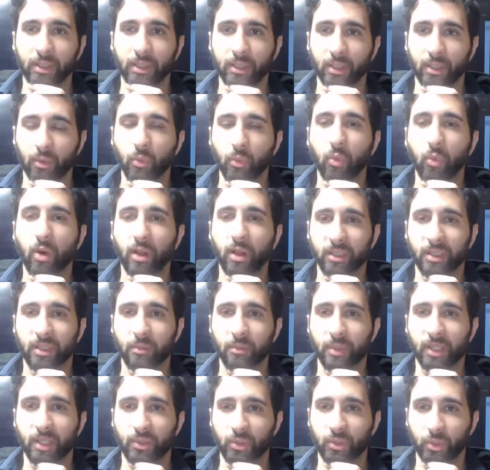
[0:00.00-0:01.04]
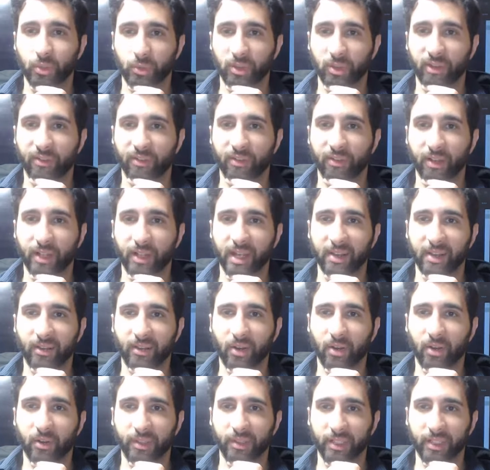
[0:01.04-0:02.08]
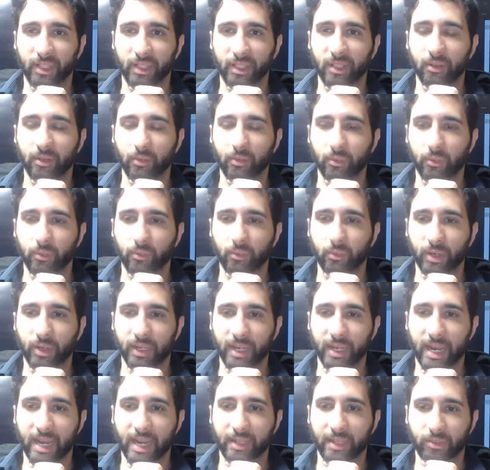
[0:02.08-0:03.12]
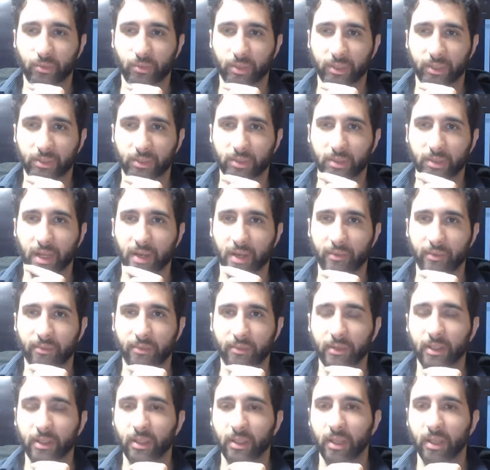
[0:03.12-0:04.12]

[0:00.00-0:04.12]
You want to make sure you fill out all the red asterisk stuff.